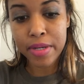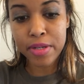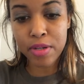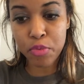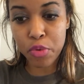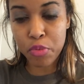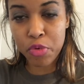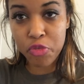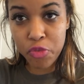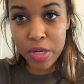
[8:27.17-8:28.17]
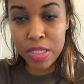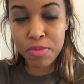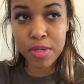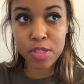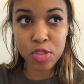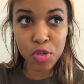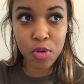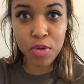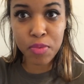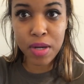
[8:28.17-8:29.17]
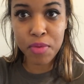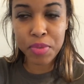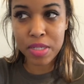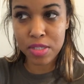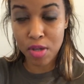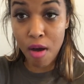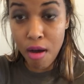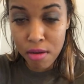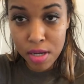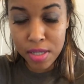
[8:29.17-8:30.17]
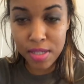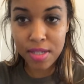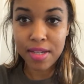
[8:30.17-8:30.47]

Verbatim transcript: You know, we're, we're friends. We can joke around. We can talk.